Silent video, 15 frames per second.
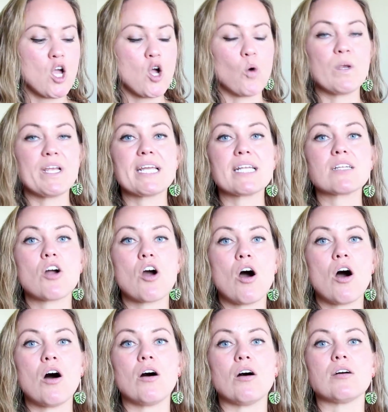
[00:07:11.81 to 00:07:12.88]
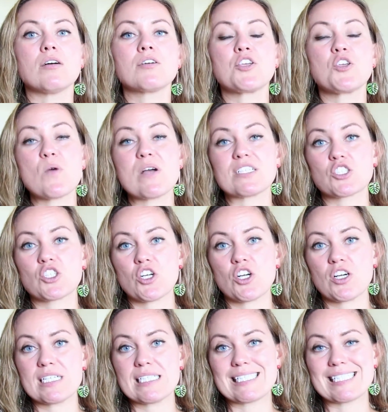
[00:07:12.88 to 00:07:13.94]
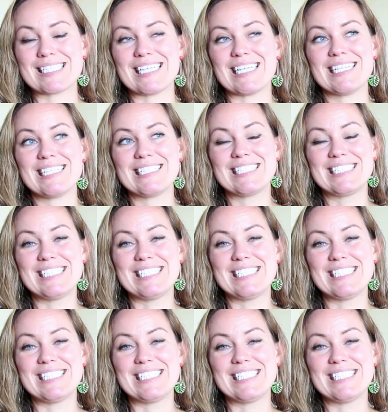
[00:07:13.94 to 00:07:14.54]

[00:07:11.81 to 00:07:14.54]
we can call US currency